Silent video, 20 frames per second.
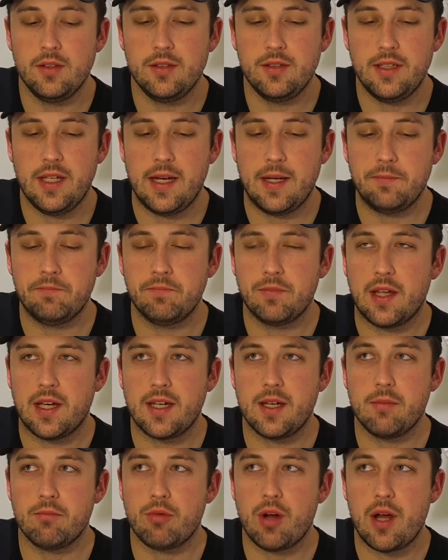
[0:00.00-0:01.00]
Yeah, I
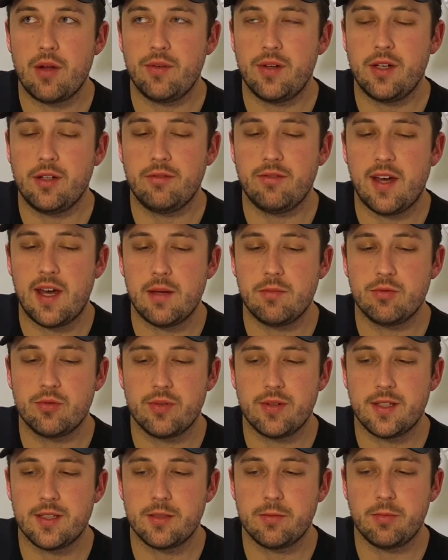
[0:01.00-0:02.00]
get brown ale vibes
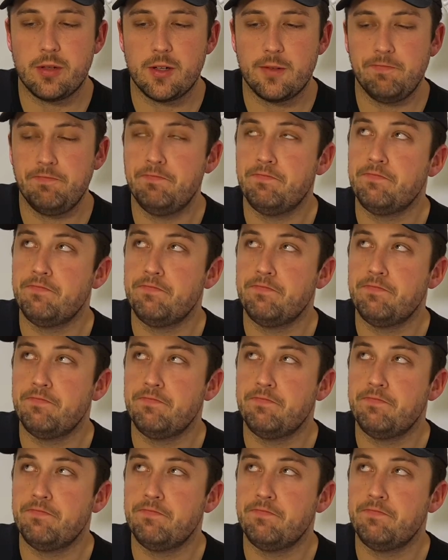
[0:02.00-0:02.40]
with this beer.